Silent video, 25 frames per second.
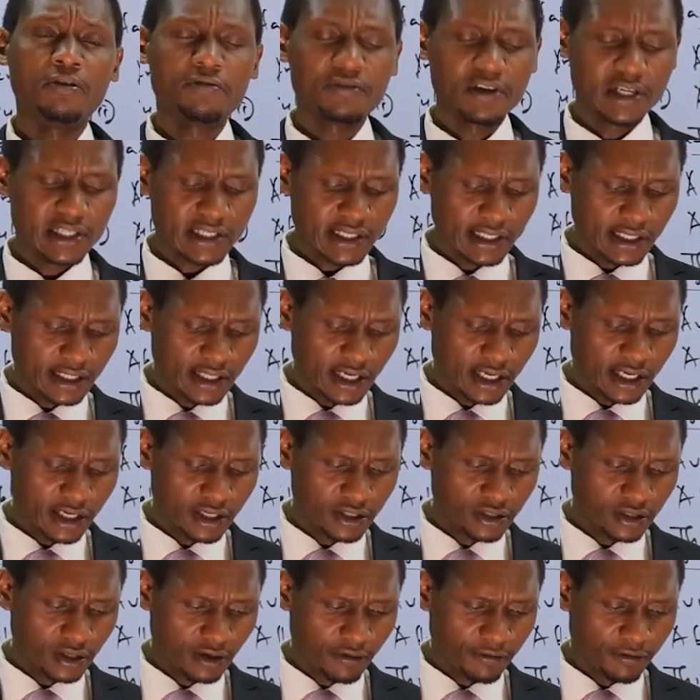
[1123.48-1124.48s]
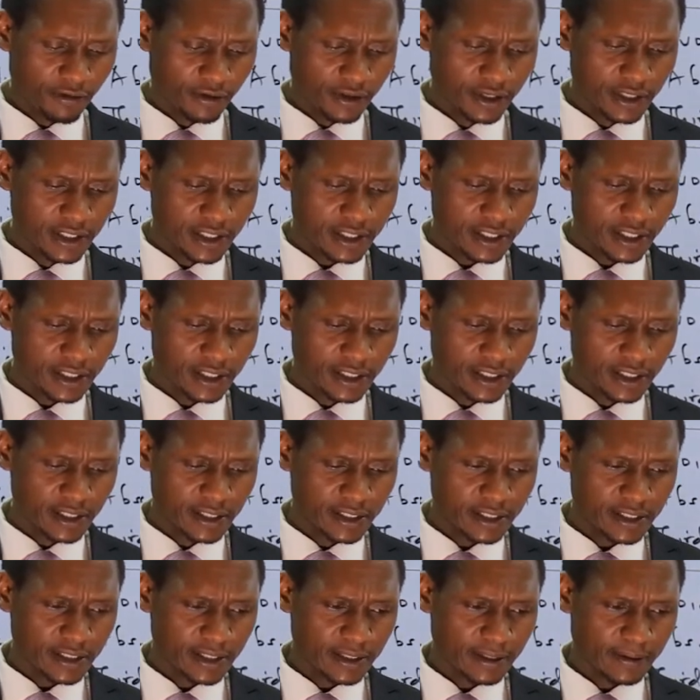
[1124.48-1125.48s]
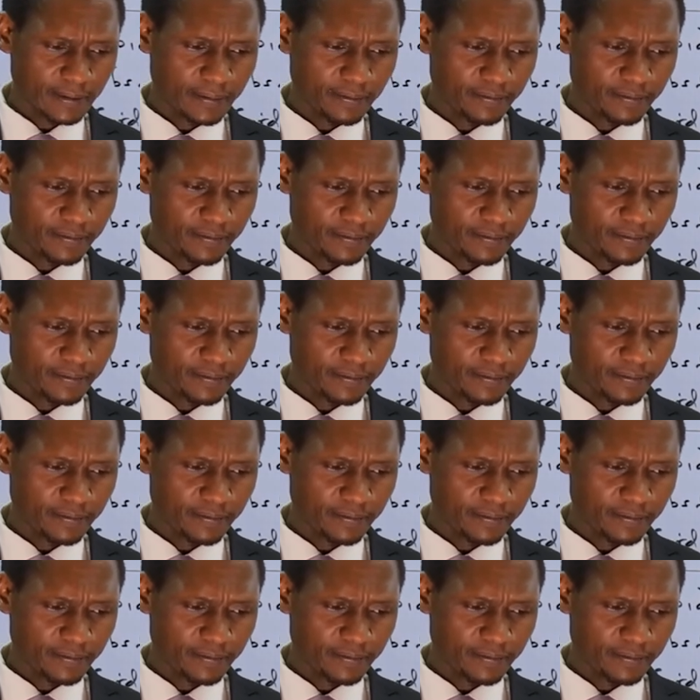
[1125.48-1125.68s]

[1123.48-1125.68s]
Obviously, the reason for this is